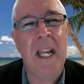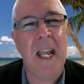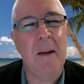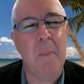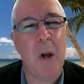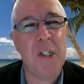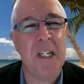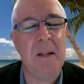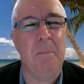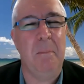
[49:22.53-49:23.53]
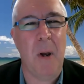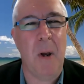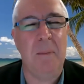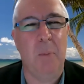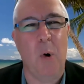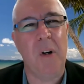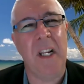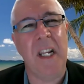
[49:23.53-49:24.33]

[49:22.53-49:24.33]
And mostly, most importantly,